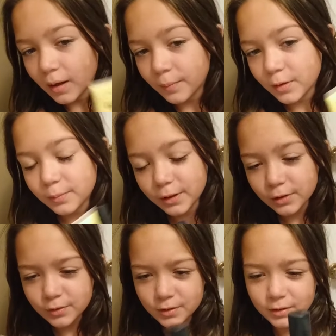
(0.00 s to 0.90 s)
I'm going to be
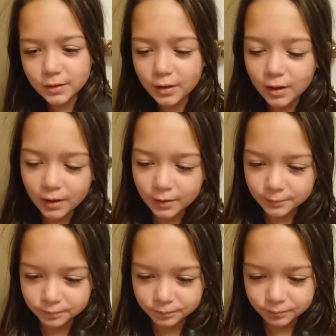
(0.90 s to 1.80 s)
using
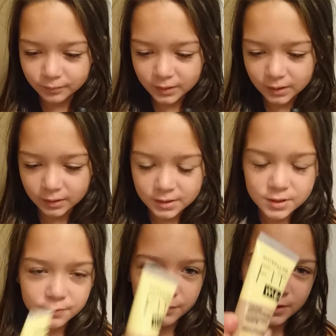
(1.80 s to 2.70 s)
um,
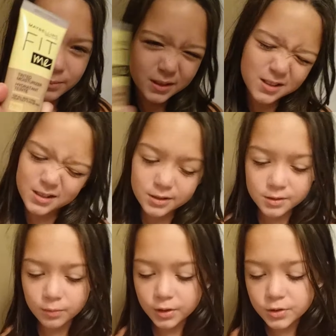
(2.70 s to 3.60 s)
this Fit Me
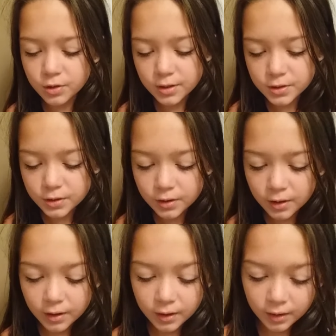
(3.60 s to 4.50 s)
Tinted Moisturizer
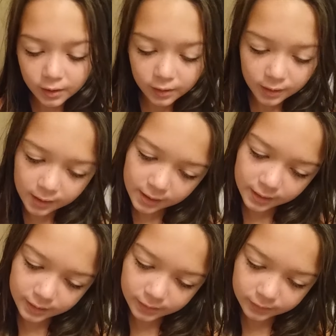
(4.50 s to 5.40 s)

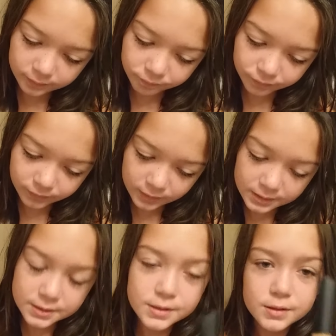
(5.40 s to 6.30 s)
and
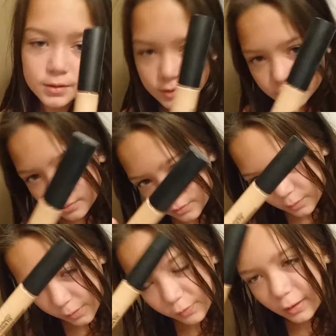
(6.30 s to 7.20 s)
this
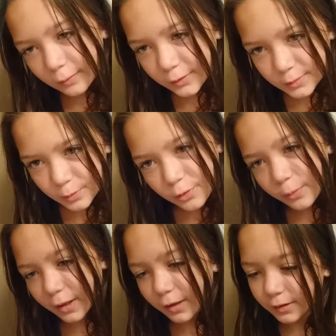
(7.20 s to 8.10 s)
24 Hour Smooth
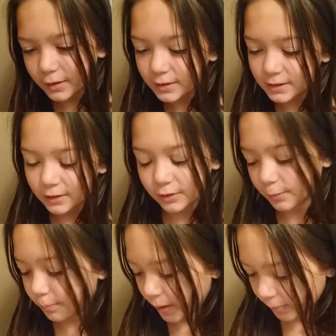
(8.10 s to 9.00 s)
Wear
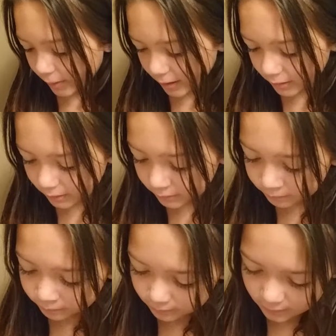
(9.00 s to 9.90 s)
Concealer by MAC
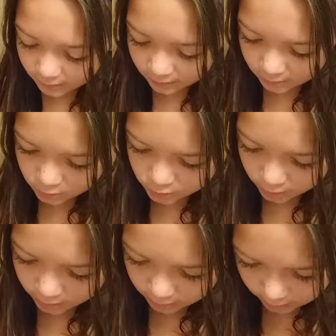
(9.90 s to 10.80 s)
in the
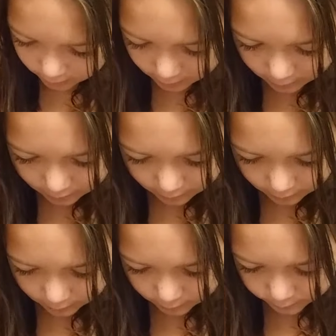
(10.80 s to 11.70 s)
shade
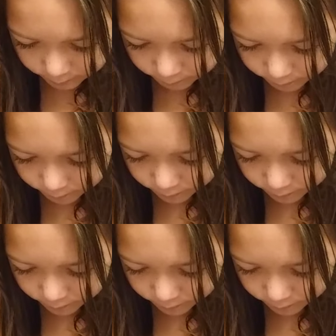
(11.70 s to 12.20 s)
um,